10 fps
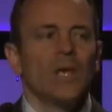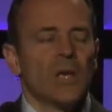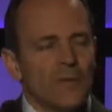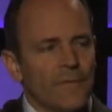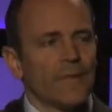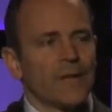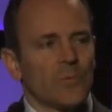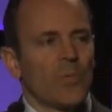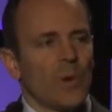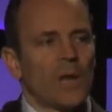conflict
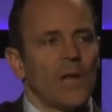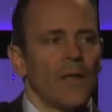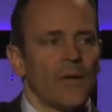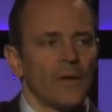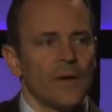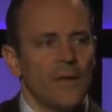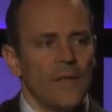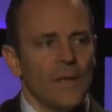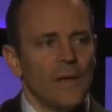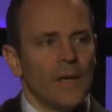with one another,
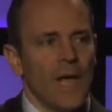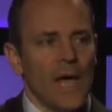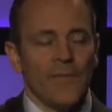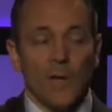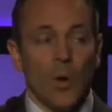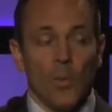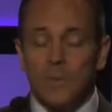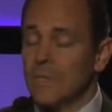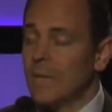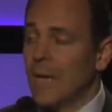having
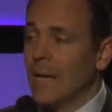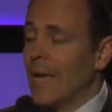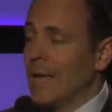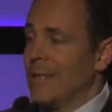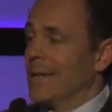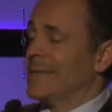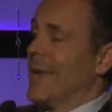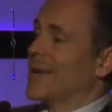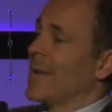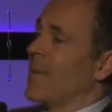almost, again, the
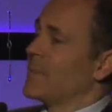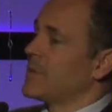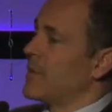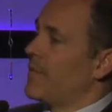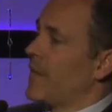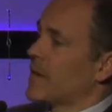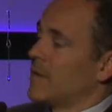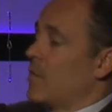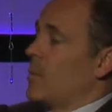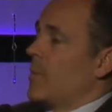exact opposite effect of
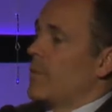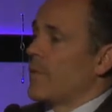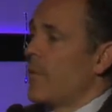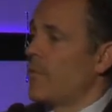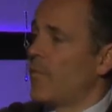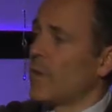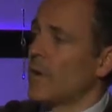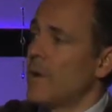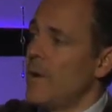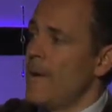what we would hope for.
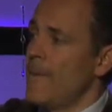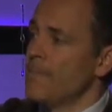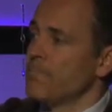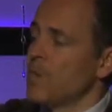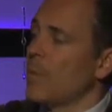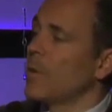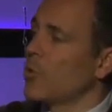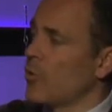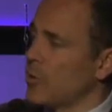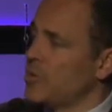So I would
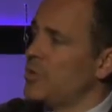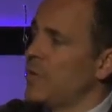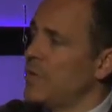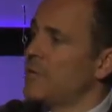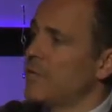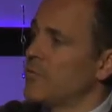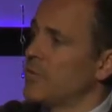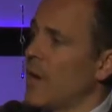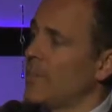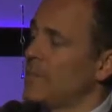encourage you in each of your
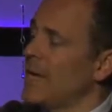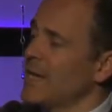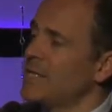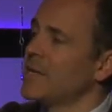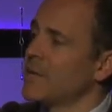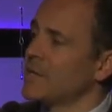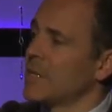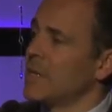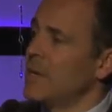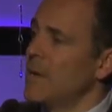jobs, take it seriously.